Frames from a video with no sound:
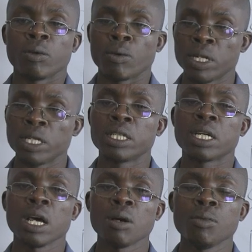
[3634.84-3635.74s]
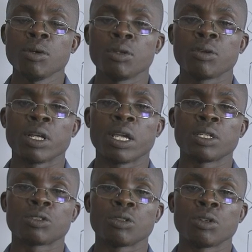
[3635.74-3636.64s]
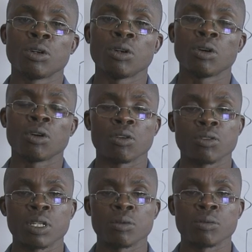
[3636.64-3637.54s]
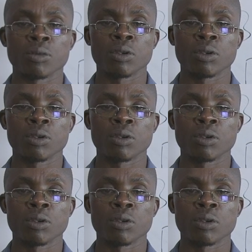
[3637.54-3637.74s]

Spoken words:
When in the lab, you will get to know all of them.